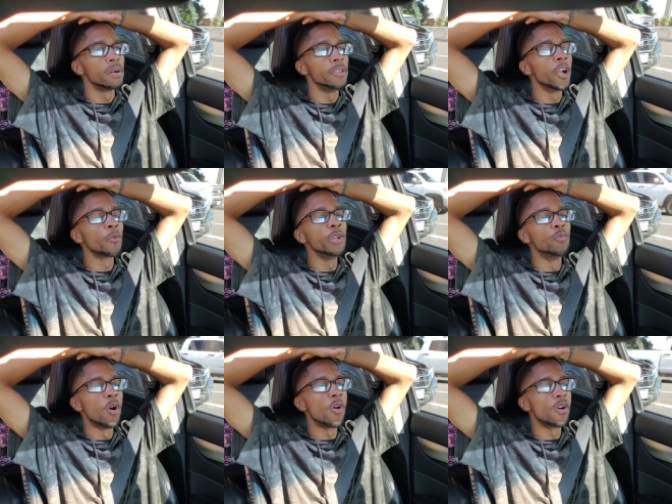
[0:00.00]
your
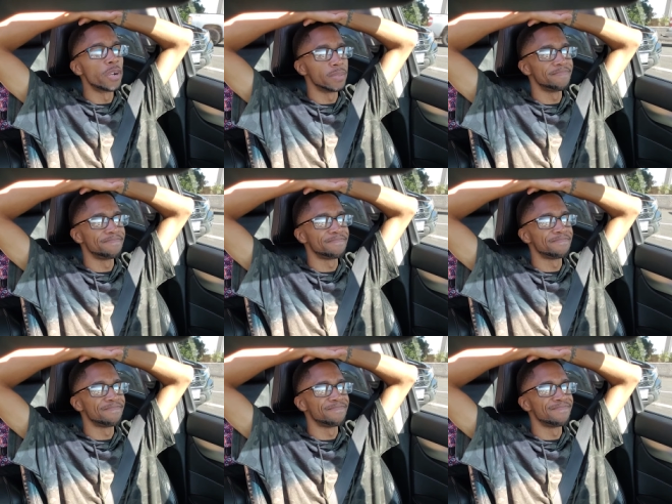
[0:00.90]
reward
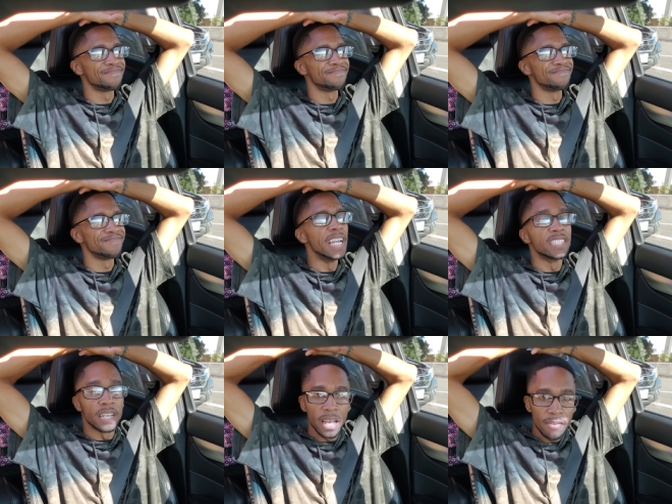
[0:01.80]

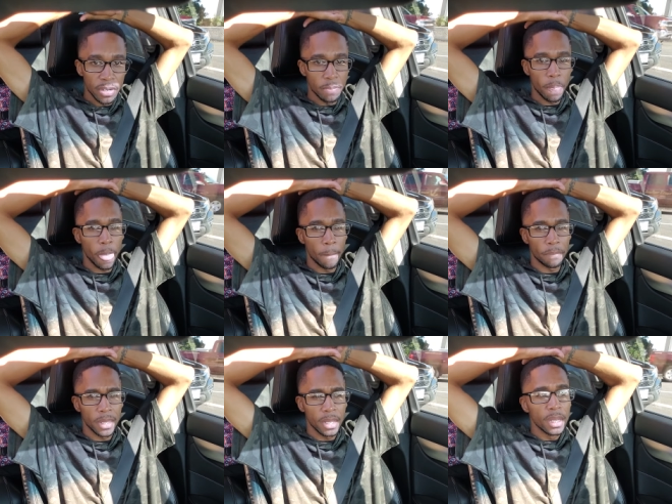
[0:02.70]
is in heaven.
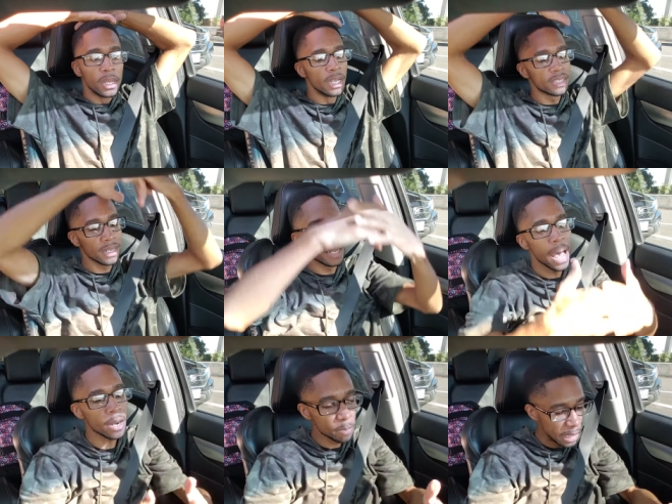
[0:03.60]
It's a
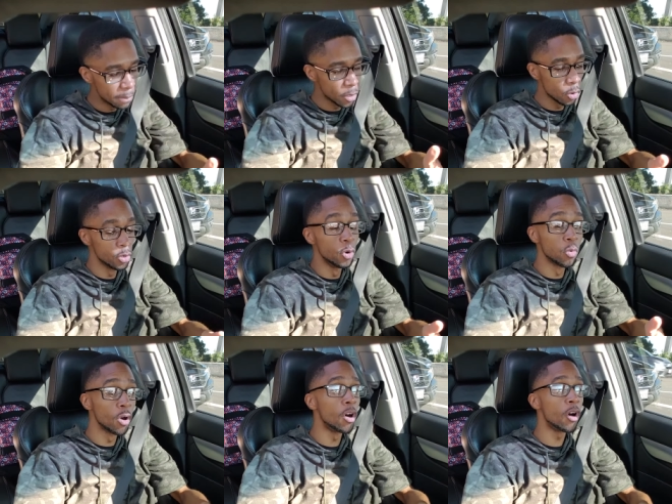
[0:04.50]
lot of people who do
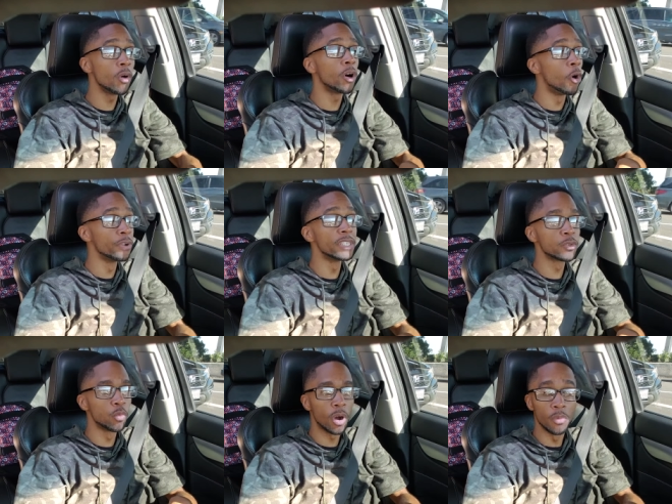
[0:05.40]
wrong on this
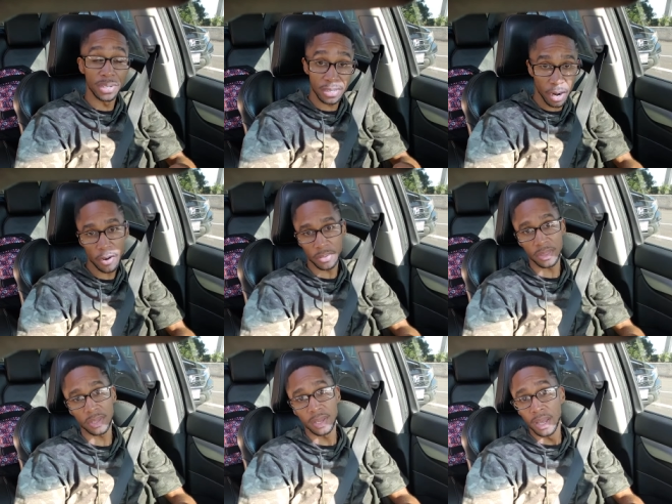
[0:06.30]
on this earth
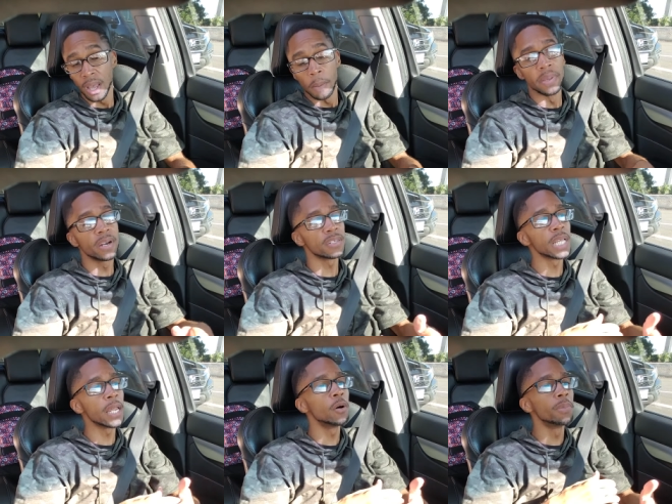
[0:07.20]
because
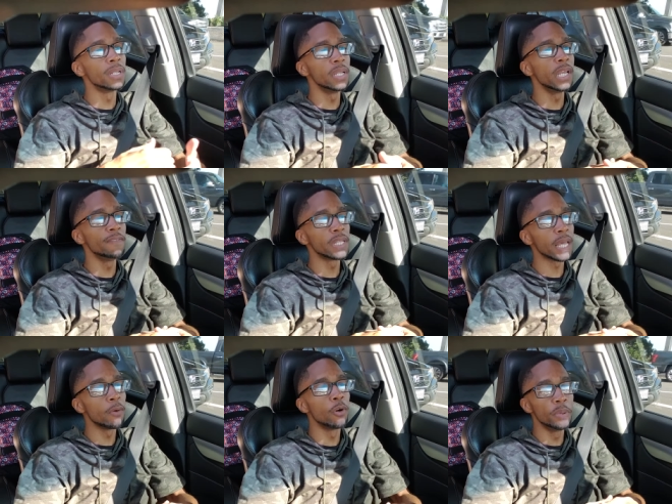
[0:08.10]
they don't believe that
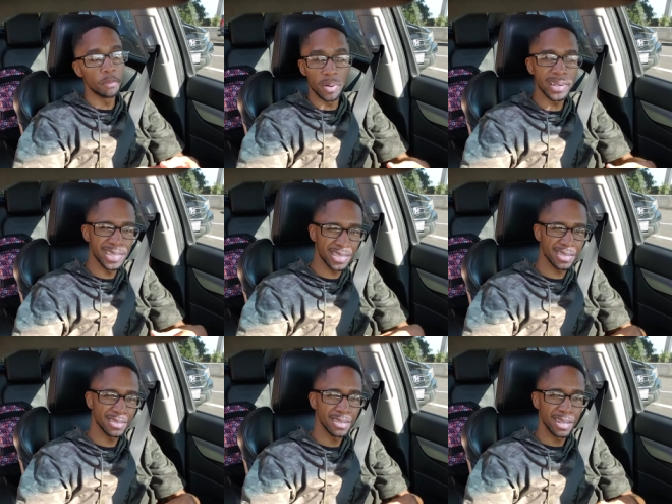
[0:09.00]
they will be
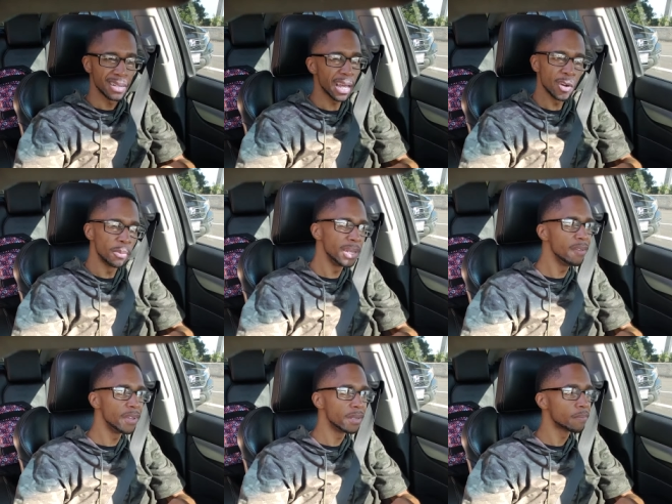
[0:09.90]
punished. They don't believe it.